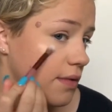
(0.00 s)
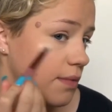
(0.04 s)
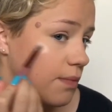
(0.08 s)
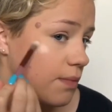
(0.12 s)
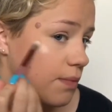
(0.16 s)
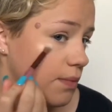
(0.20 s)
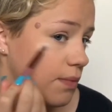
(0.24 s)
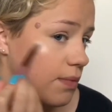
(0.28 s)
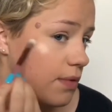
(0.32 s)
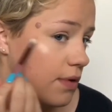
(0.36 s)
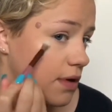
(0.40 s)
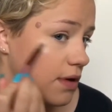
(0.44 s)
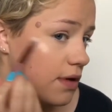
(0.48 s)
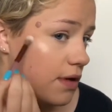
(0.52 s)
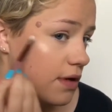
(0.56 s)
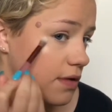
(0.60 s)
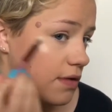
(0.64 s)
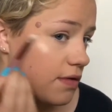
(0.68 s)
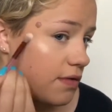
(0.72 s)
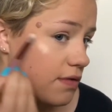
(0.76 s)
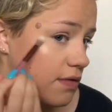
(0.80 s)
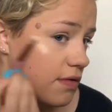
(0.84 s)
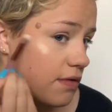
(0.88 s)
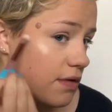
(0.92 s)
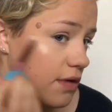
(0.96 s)
what,
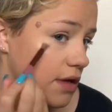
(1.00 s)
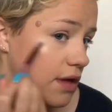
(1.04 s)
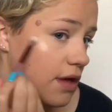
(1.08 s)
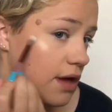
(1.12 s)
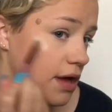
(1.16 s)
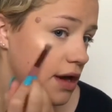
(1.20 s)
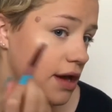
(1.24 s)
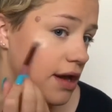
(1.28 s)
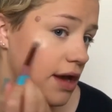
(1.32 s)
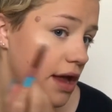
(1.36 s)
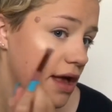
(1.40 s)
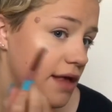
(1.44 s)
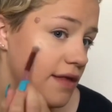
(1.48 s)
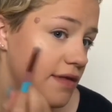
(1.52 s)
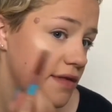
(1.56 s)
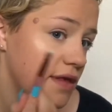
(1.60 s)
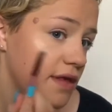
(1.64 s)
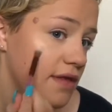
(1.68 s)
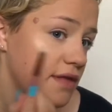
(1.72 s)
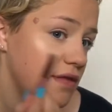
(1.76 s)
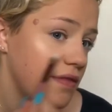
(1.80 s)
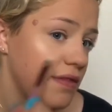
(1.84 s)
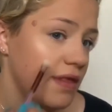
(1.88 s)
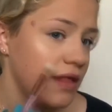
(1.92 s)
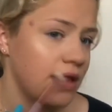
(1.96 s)
unless
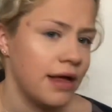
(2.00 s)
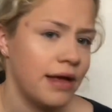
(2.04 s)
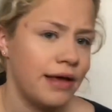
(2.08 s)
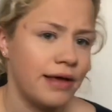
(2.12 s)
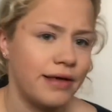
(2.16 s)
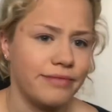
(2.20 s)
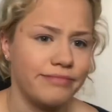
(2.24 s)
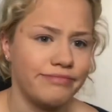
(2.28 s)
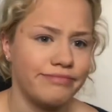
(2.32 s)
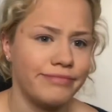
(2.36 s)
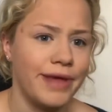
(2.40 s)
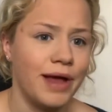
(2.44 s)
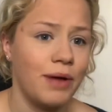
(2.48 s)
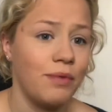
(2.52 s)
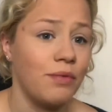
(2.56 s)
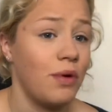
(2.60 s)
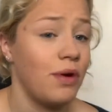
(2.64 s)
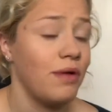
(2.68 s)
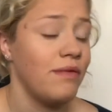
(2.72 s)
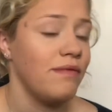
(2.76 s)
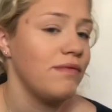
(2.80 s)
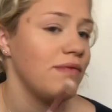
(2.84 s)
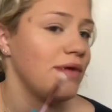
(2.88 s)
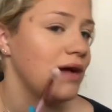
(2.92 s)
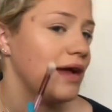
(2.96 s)
it's something like I
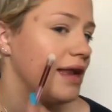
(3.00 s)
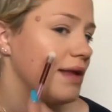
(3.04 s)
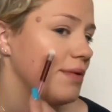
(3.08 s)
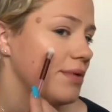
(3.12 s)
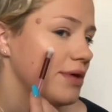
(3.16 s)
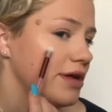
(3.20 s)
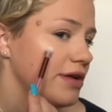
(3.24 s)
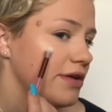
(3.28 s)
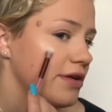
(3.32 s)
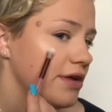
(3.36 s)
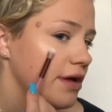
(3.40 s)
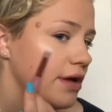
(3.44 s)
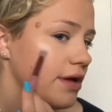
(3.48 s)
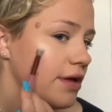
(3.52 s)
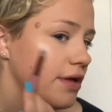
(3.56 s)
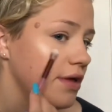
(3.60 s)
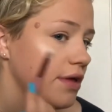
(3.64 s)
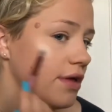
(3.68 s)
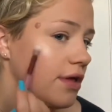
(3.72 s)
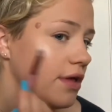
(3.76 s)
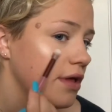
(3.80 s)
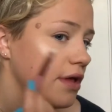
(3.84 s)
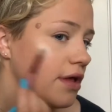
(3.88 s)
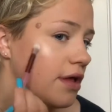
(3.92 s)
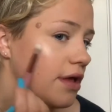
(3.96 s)
won't really want to do,
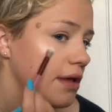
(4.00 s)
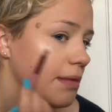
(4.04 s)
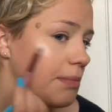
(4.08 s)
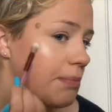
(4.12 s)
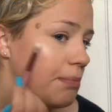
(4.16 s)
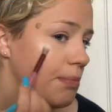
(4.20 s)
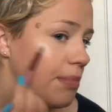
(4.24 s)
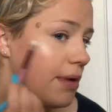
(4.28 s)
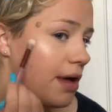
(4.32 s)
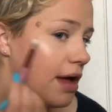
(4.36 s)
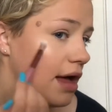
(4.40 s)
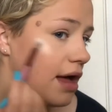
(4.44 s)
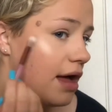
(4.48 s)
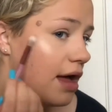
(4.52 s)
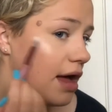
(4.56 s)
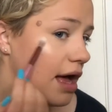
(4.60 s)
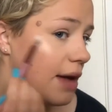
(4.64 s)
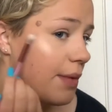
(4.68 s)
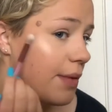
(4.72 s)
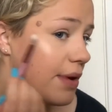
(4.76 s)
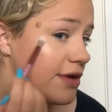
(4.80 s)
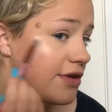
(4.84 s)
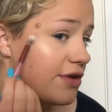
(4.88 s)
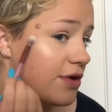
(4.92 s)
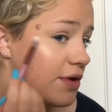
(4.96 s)
but
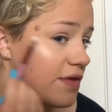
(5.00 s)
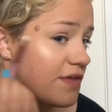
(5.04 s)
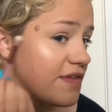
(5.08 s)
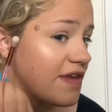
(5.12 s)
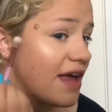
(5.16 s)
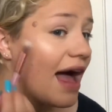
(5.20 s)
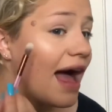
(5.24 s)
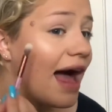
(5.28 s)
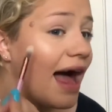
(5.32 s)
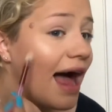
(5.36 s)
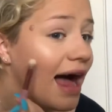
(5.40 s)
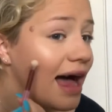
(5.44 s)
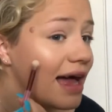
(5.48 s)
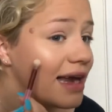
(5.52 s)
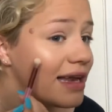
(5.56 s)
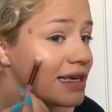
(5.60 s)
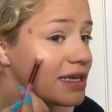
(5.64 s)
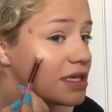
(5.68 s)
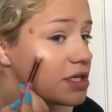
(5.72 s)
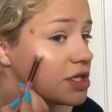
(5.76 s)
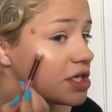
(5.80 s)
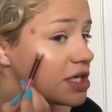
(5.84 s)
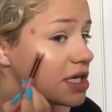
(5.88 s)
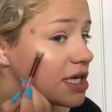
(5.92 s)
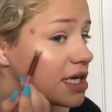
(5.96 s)
I would do
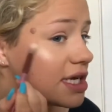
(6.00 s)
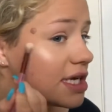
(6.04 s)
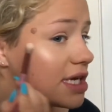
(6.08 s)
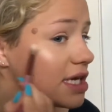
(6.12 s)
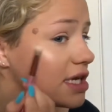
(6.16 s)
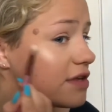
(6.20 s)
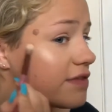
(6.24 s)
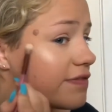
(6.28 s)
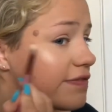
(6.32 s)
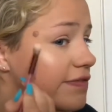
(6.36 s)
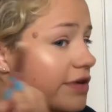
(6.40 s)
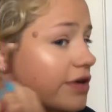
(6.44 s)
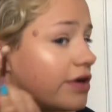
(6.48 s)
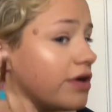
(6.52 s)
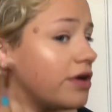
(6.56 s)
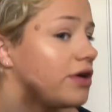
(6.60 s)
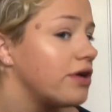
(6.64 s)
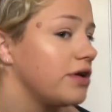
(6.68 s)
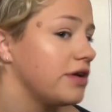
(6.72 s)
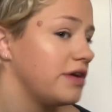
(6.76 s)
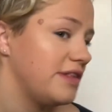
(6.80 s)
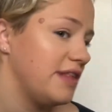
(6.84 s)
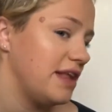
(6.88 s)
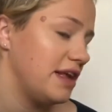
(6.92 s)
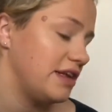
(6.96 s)
challenges,
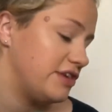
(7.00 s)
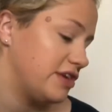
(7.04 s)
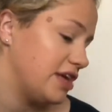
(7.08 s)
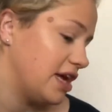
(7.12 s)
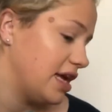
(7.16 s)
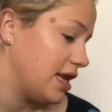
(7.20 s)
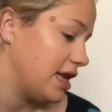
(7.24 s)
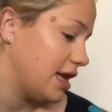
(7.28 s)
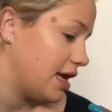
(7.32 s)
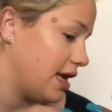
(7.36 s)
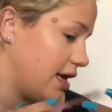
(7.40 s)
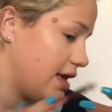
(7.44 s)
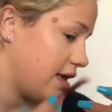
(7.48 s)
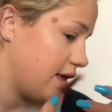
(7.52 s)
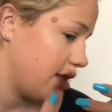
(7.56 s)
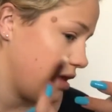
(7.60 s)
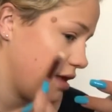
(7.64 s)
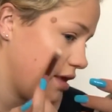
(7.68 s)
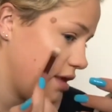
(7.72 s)
vlogs, literally, like,